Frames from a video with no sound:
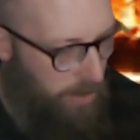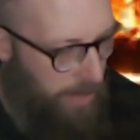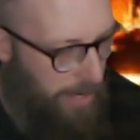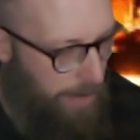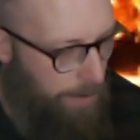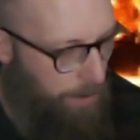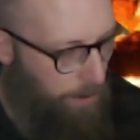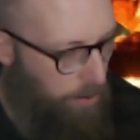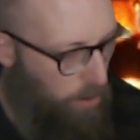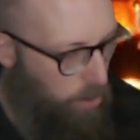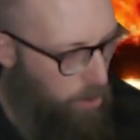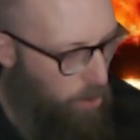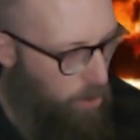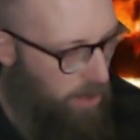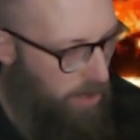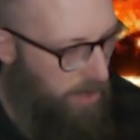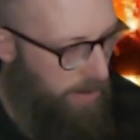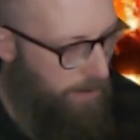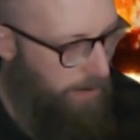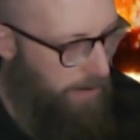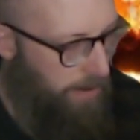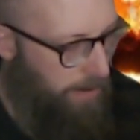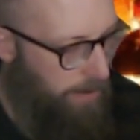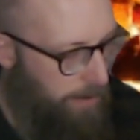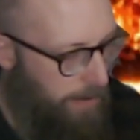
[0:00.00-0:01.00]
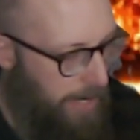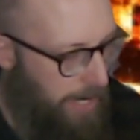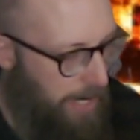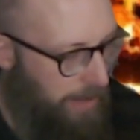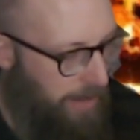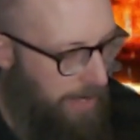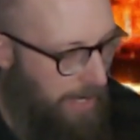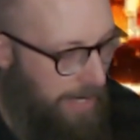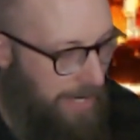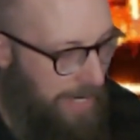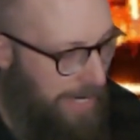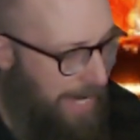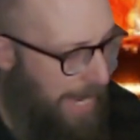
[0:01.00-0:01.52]
implored me in
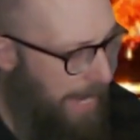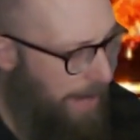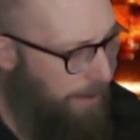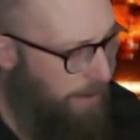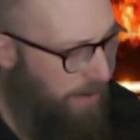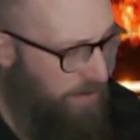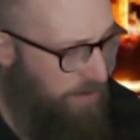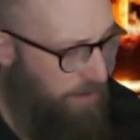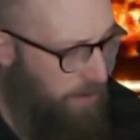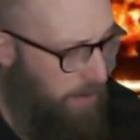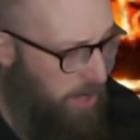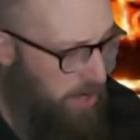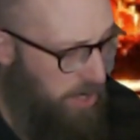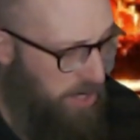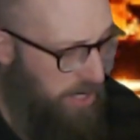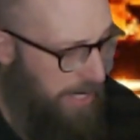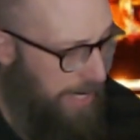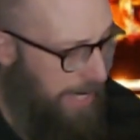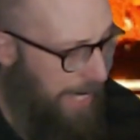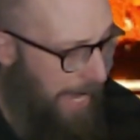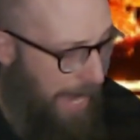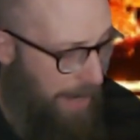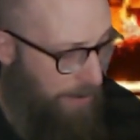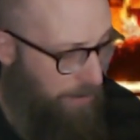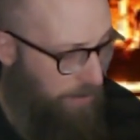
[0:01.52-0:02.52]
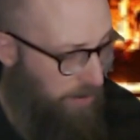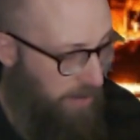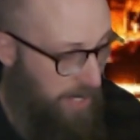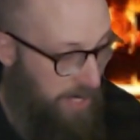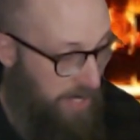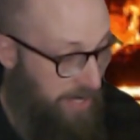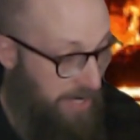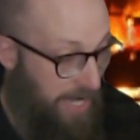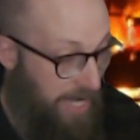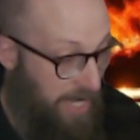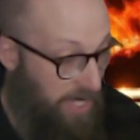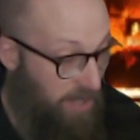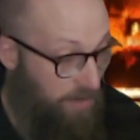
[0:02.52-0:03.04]
the name of mercy and for the
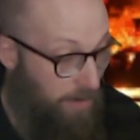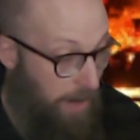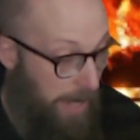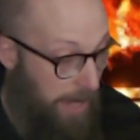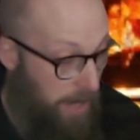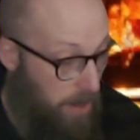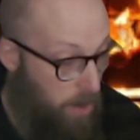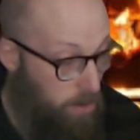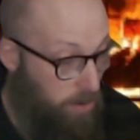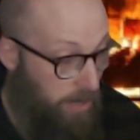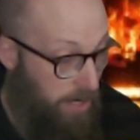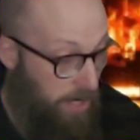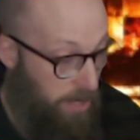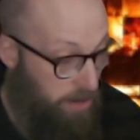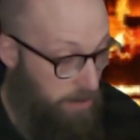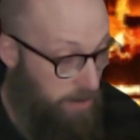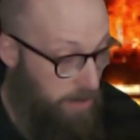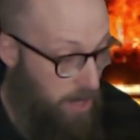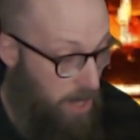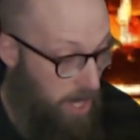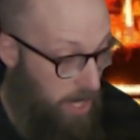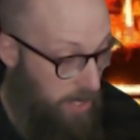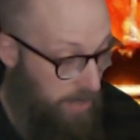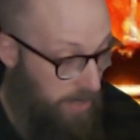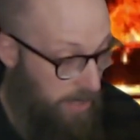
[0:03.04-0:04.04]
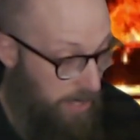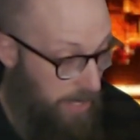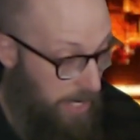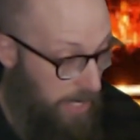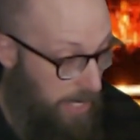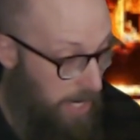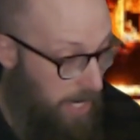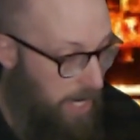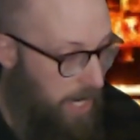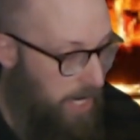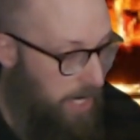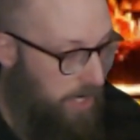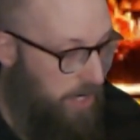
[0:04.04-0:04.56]
sake of my own curiosity
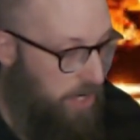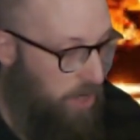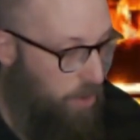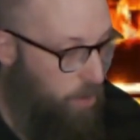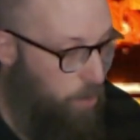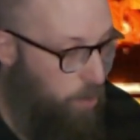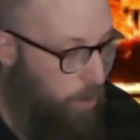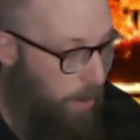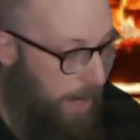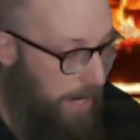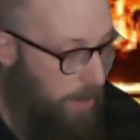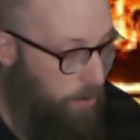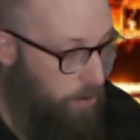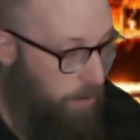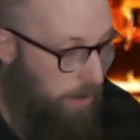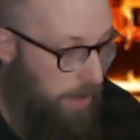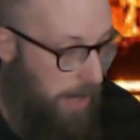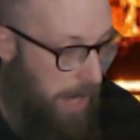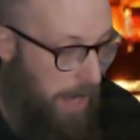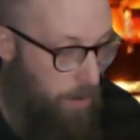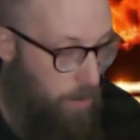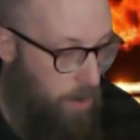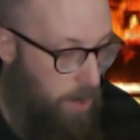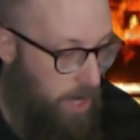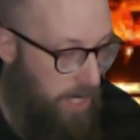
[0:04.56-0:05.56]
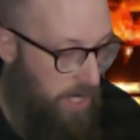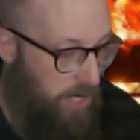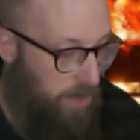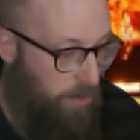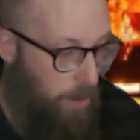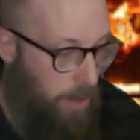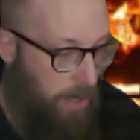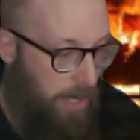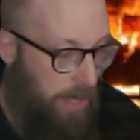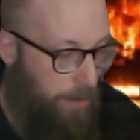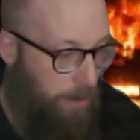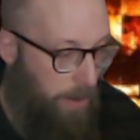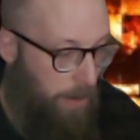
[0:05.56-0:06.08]
to wait where I was
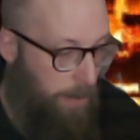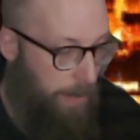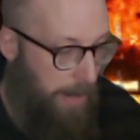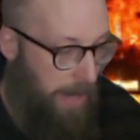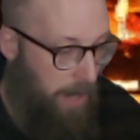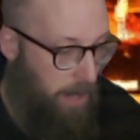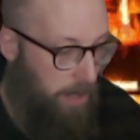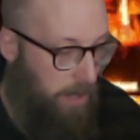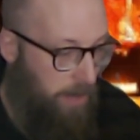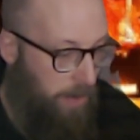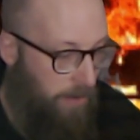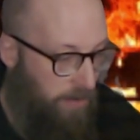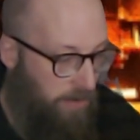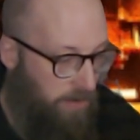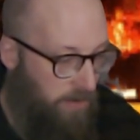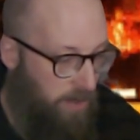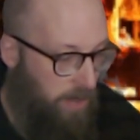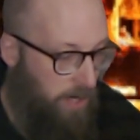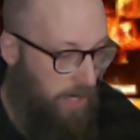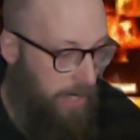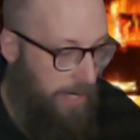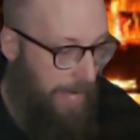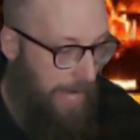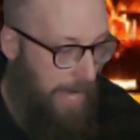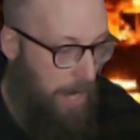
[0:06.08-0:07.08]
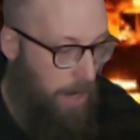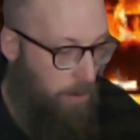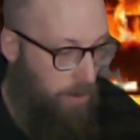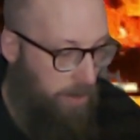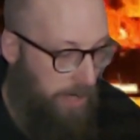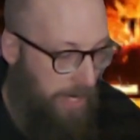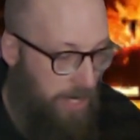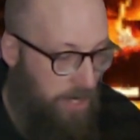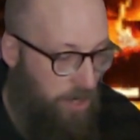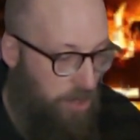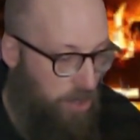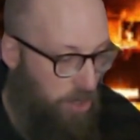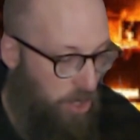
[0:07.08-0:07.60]
while he prepared a full account
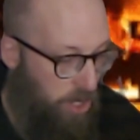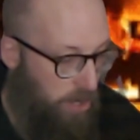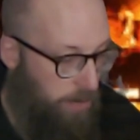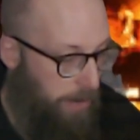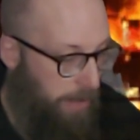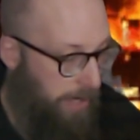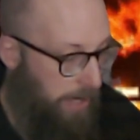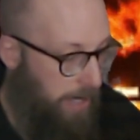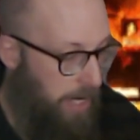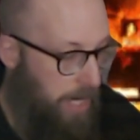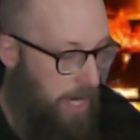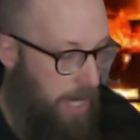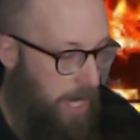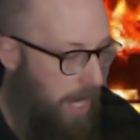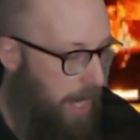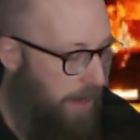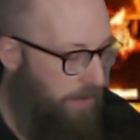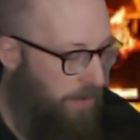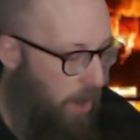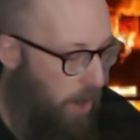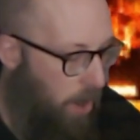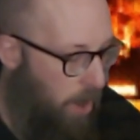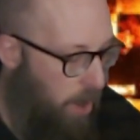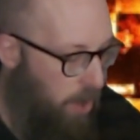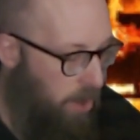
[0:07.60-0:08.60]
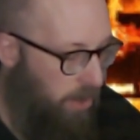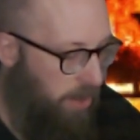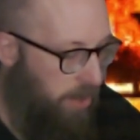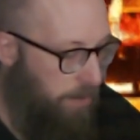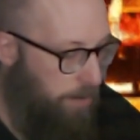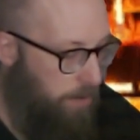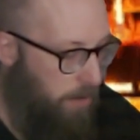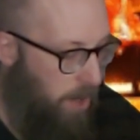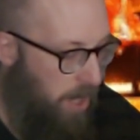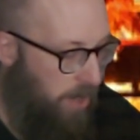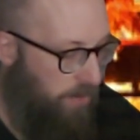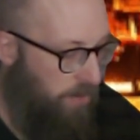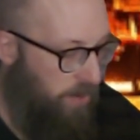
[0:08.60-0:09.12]
in German of all the
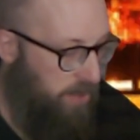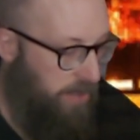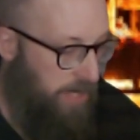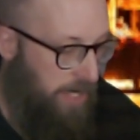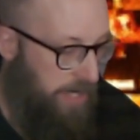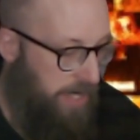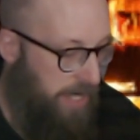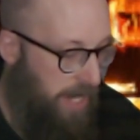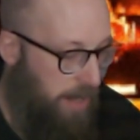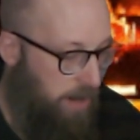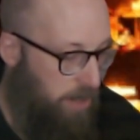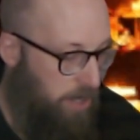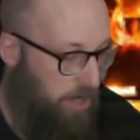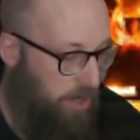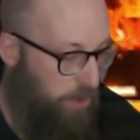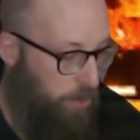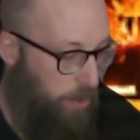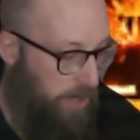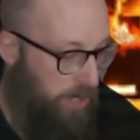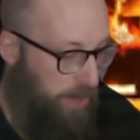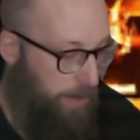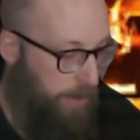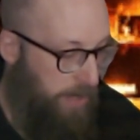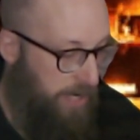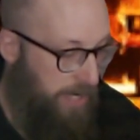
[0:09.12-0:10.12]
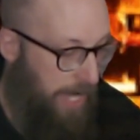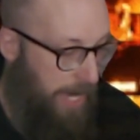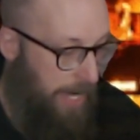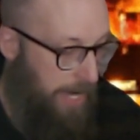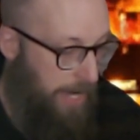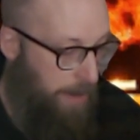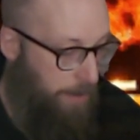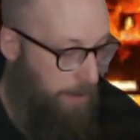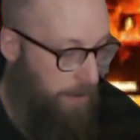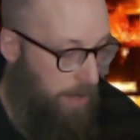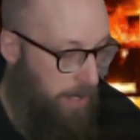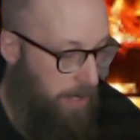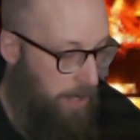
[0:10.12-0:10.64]
marvels and terrors which beset
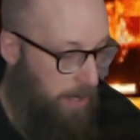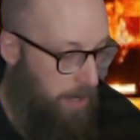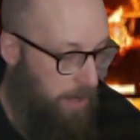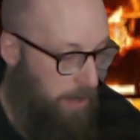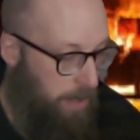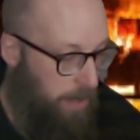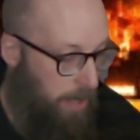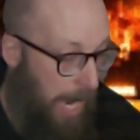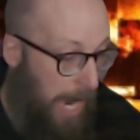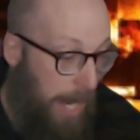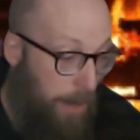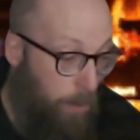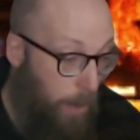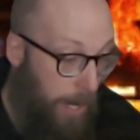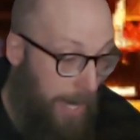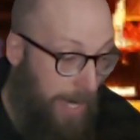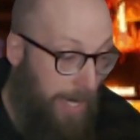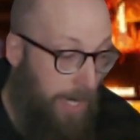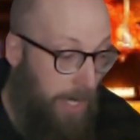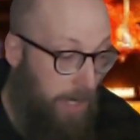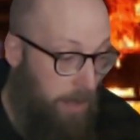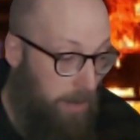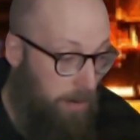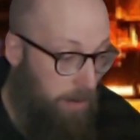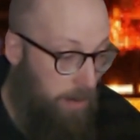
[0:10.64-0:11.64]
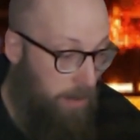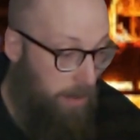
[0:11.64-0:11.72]
him. I waited,